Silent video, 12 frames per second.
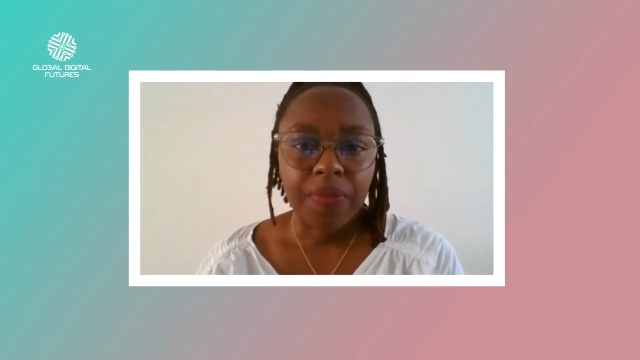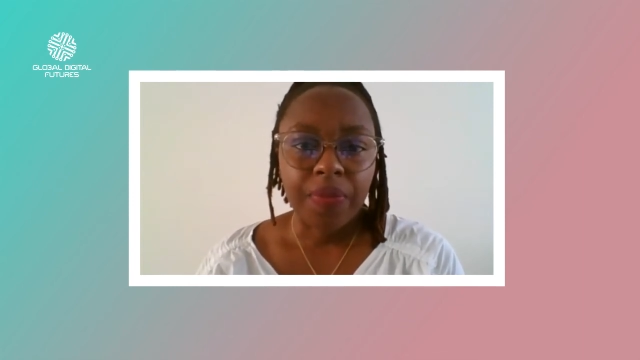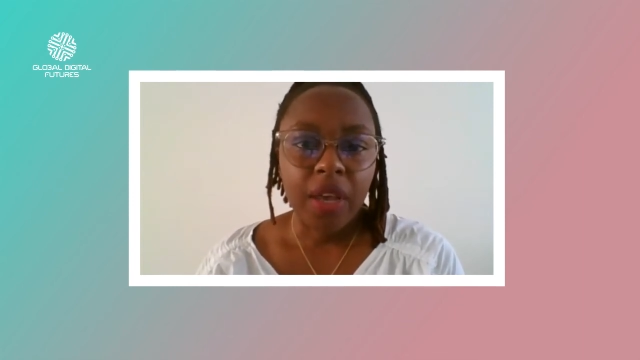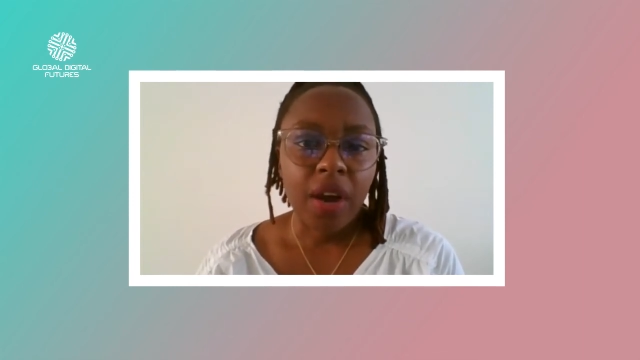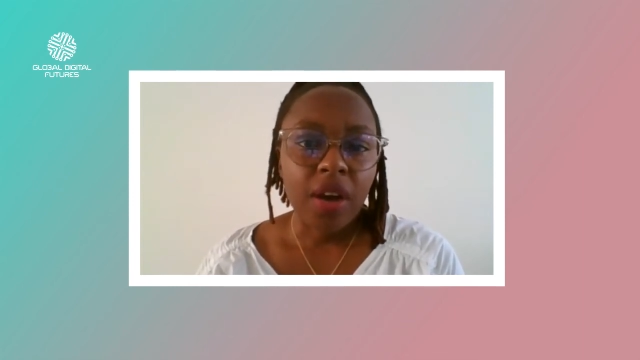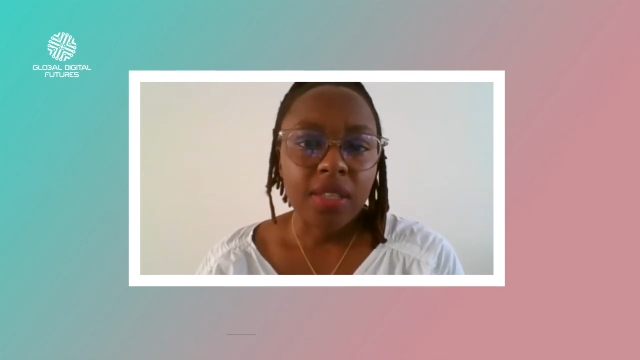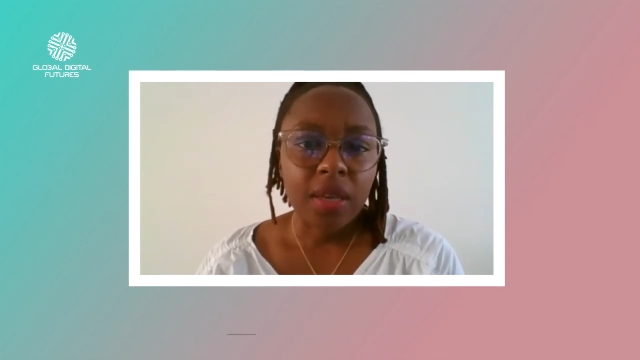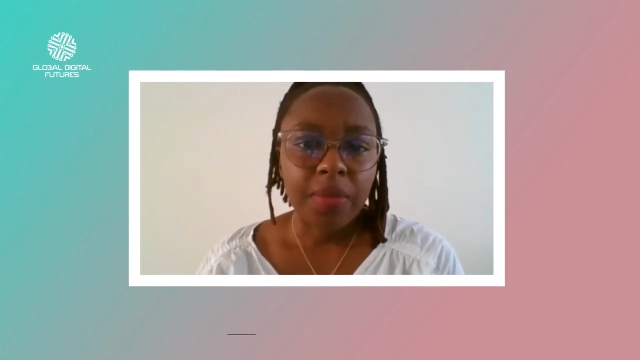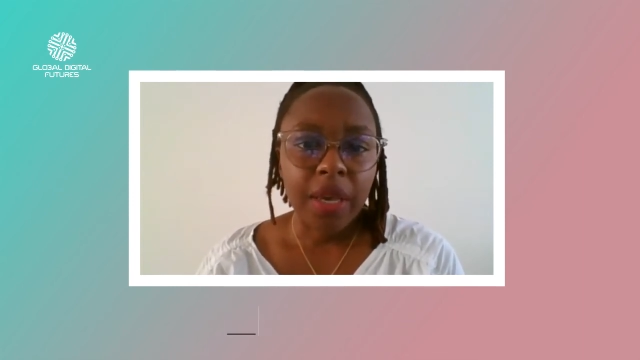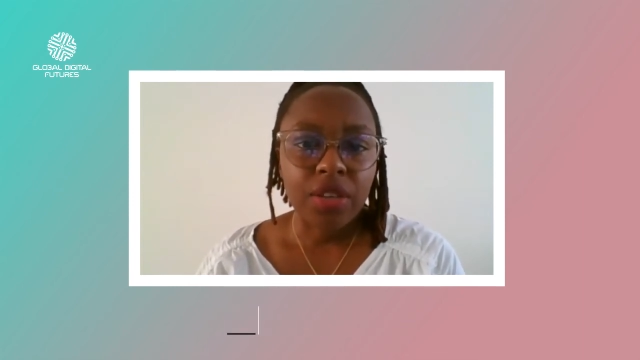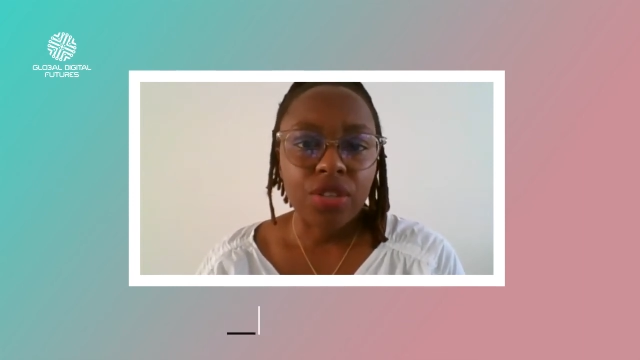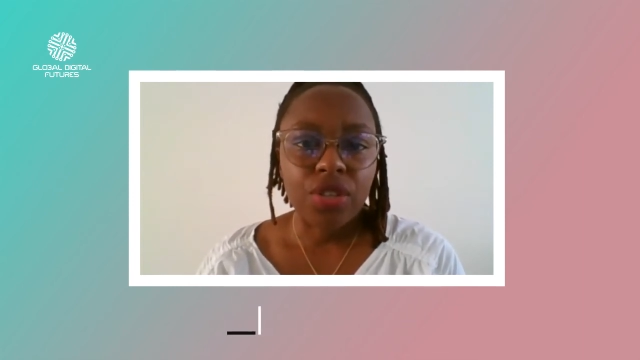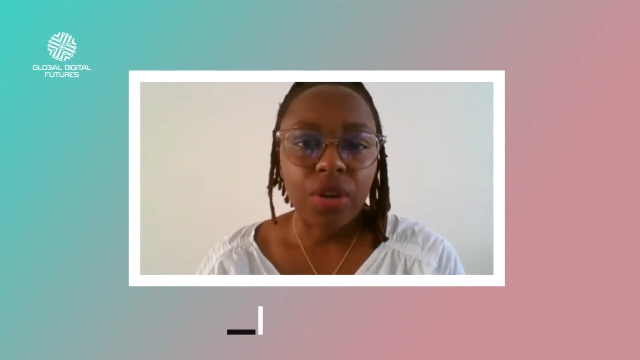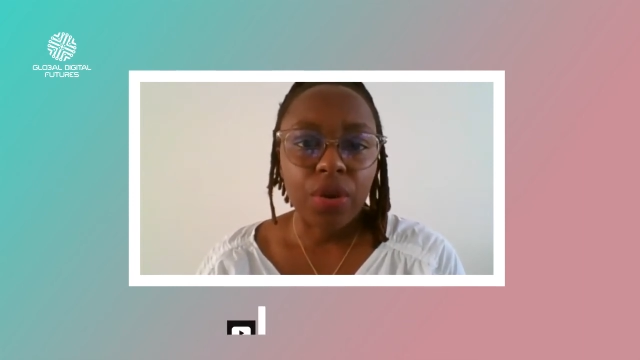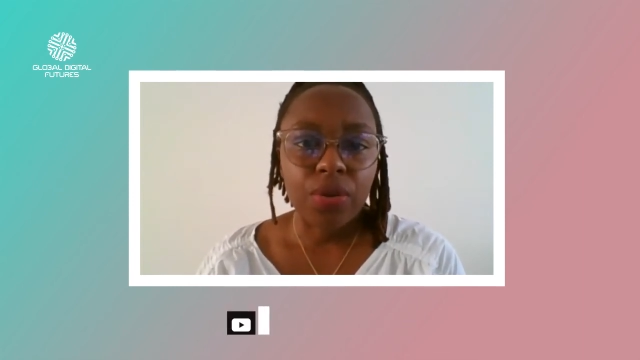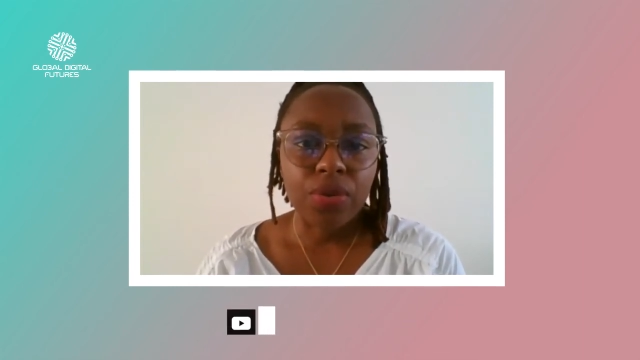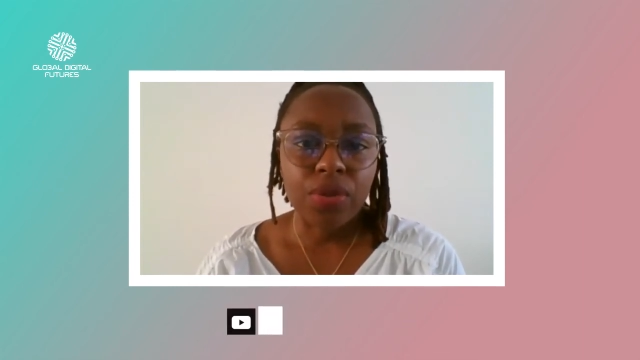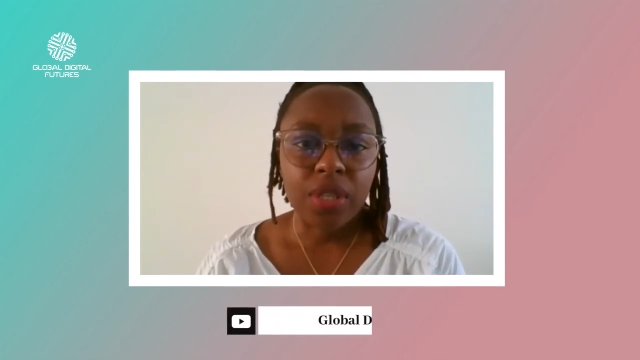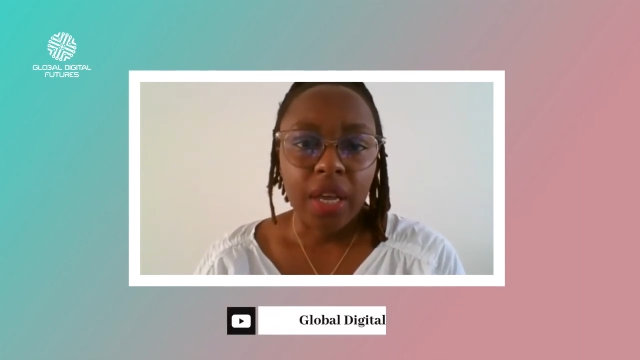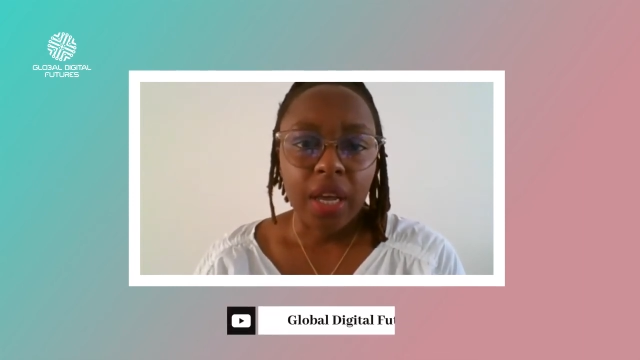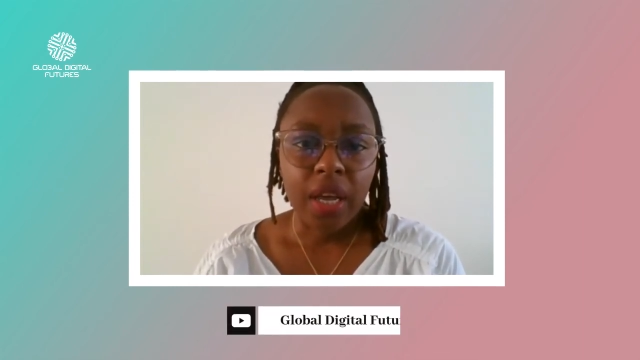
there are some NGOs